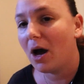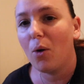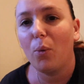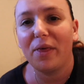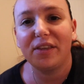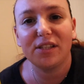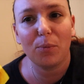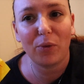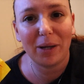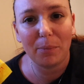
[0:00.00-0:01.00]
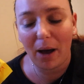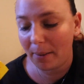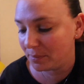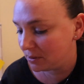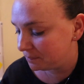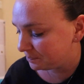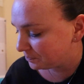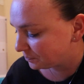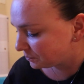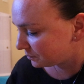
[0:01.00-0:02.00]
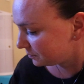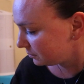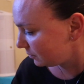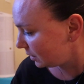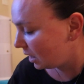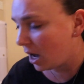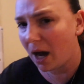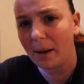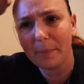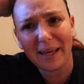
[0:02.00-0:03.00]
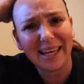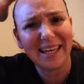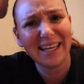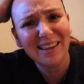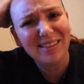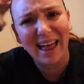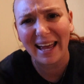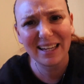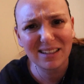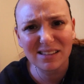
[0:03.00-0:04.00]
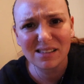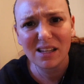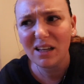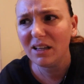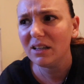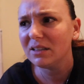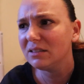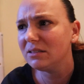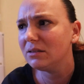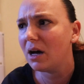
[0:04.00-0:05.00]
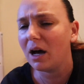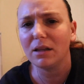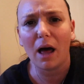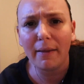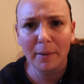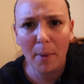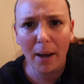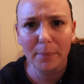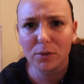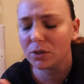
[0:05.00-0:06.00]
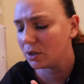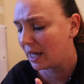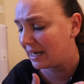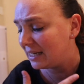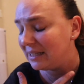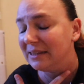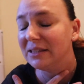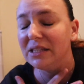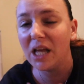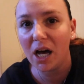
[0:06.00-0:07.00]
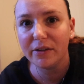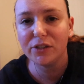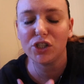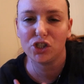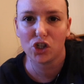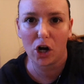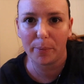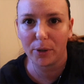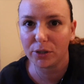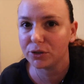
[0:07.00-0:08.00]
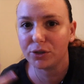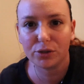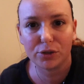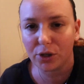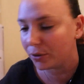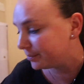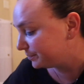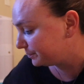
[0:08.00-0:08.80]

with some ring pops. Um, he likes uh, lollipops and he loves Starburst. So,